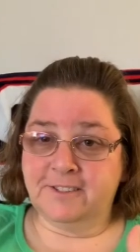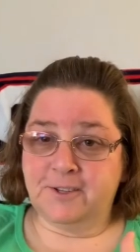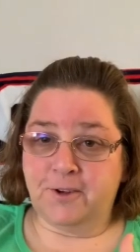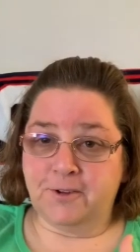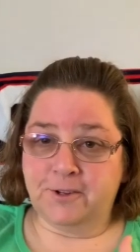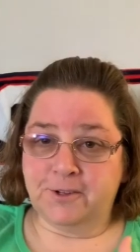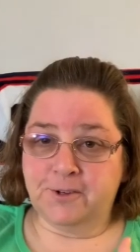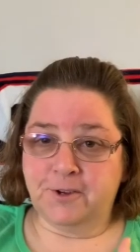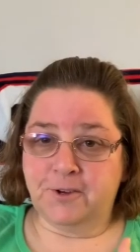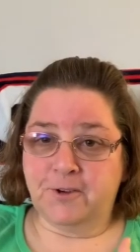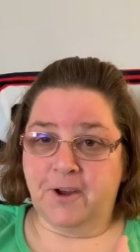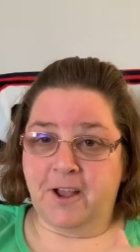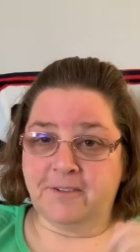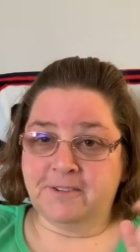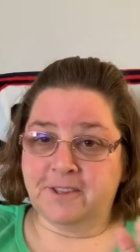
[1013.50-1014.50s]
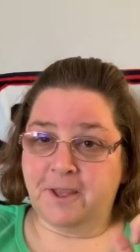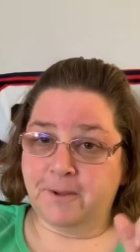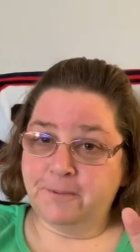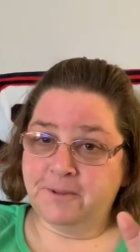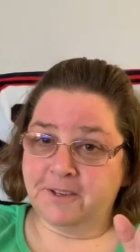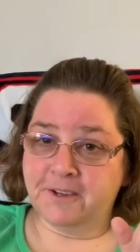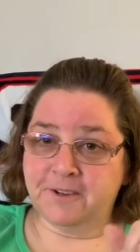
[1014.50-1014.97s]
Dollar Tree crafts
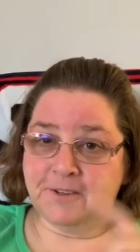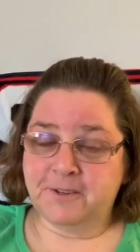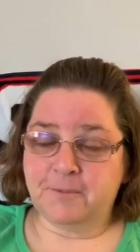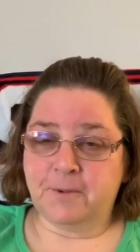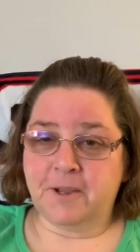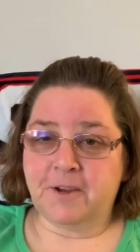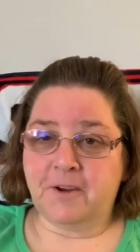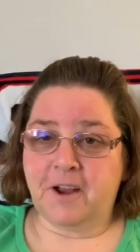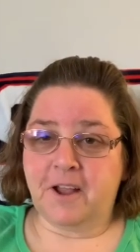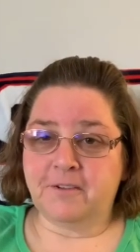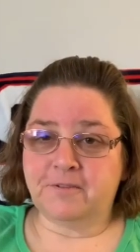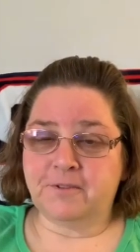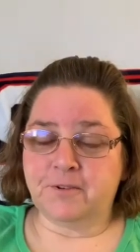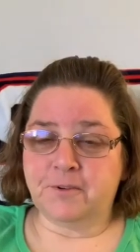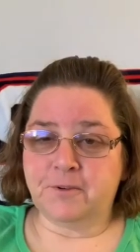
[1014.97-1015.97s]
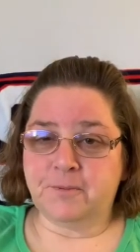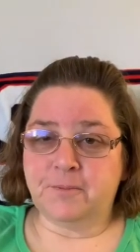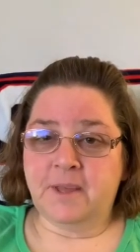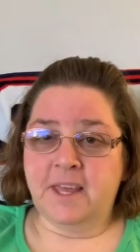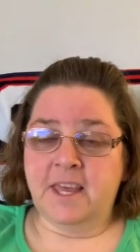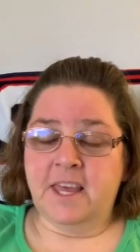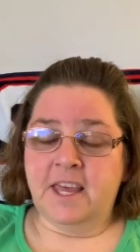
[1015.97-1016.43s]
upstairs to my craft room.
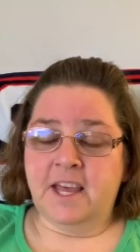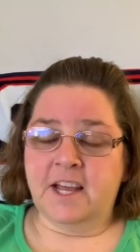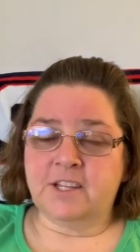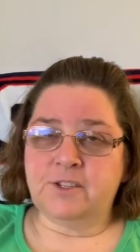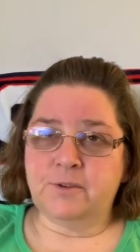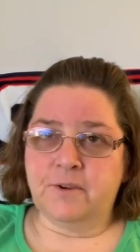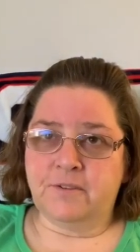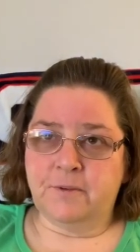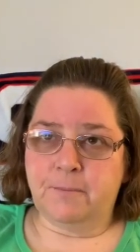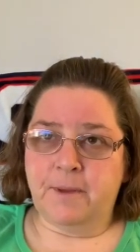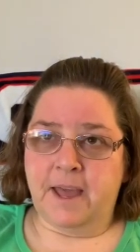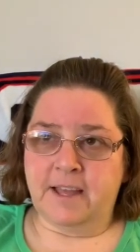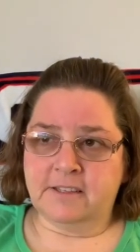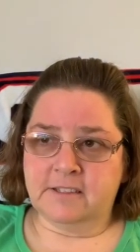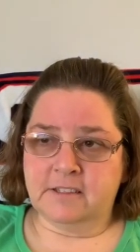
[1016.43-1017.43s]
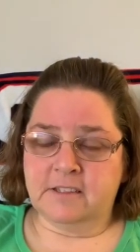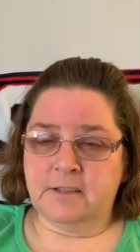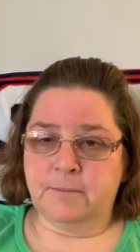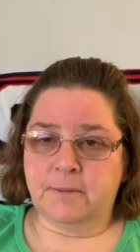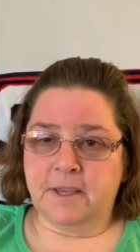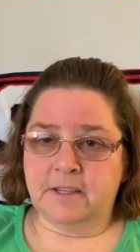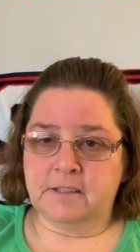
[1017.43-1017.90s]
I do have a mask to
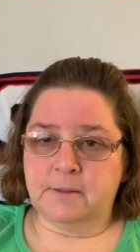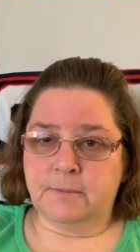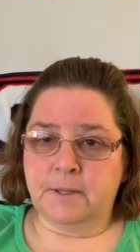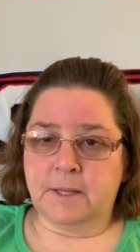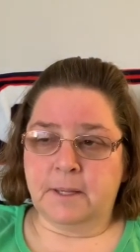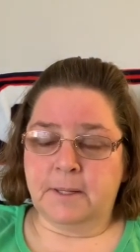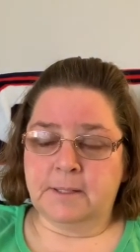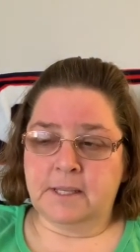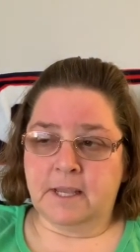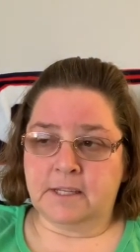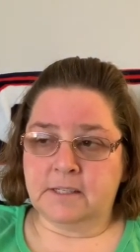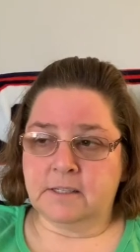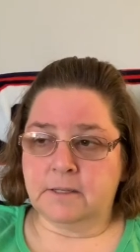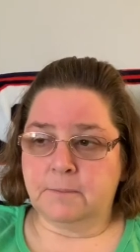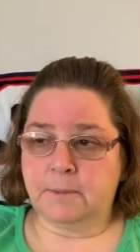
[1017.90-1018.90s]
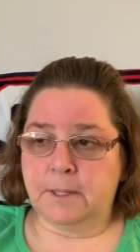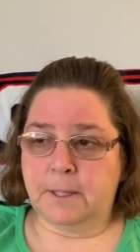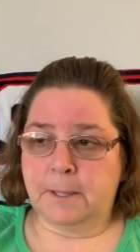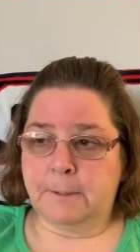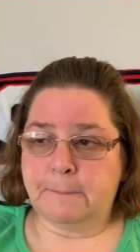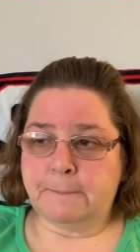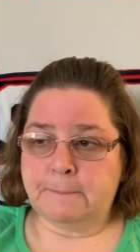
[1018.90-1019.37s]
make. Somebody texted
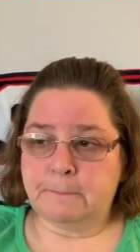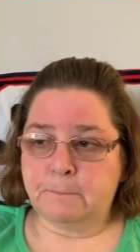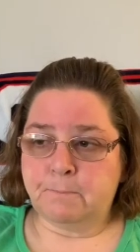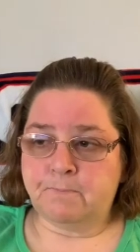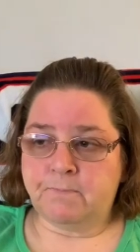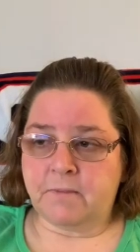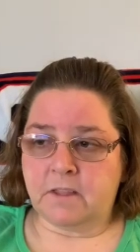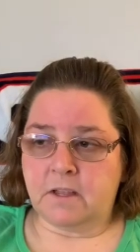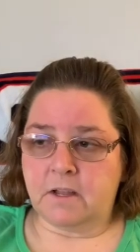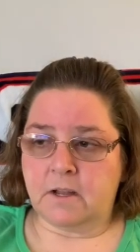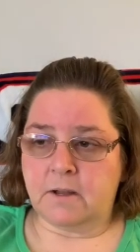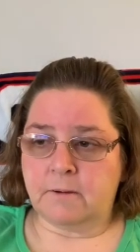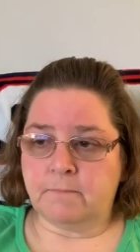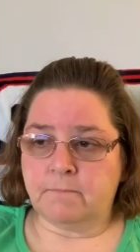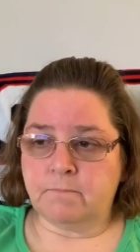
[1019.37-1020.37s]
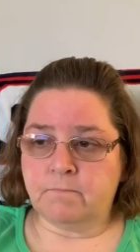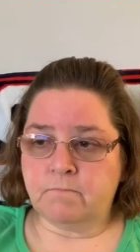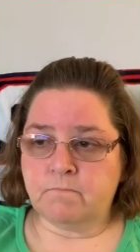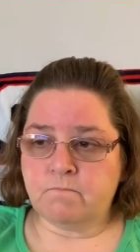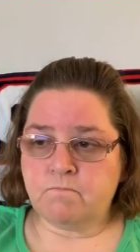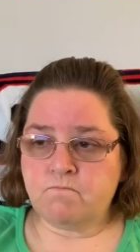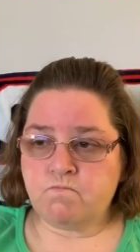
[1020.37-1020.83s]
me, um,
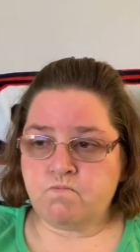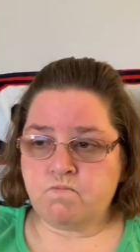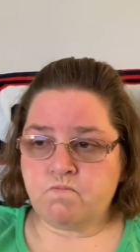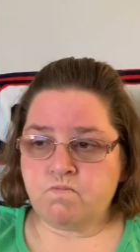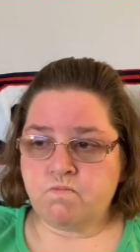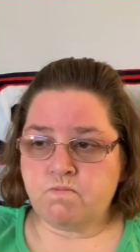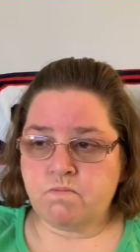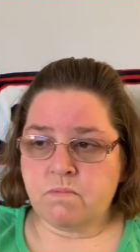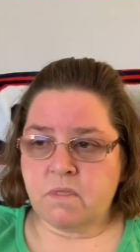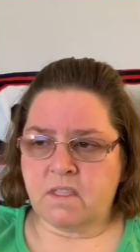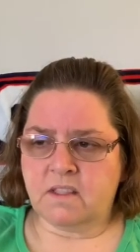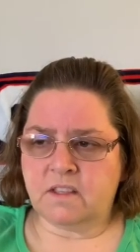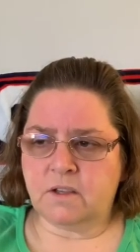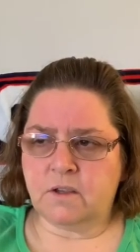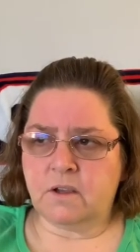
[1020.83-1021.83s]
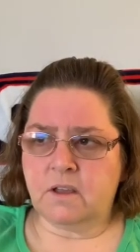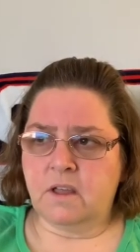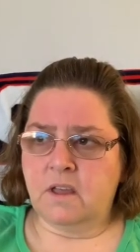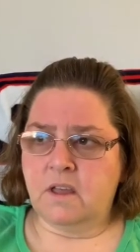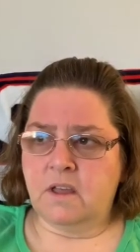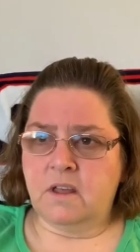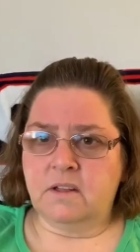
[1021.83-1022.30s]
like
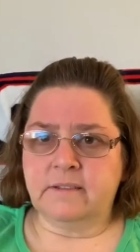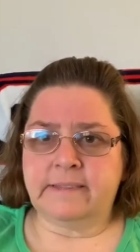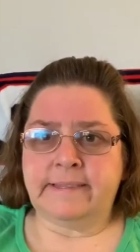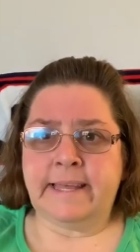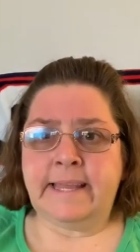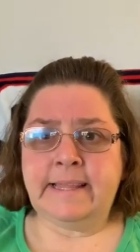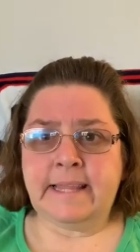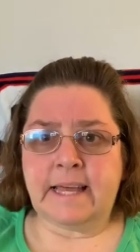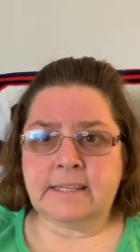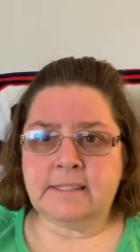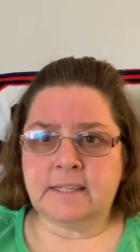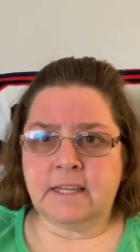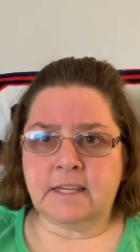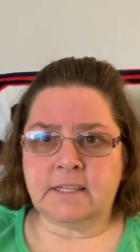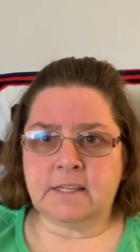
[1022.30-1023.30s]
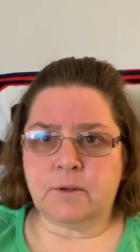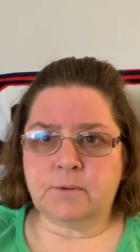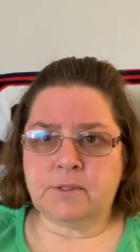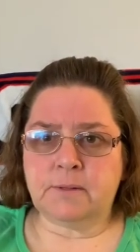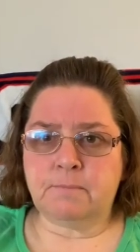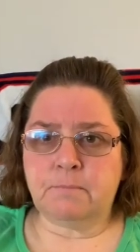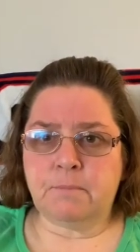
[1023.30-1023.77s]
late last night because I was in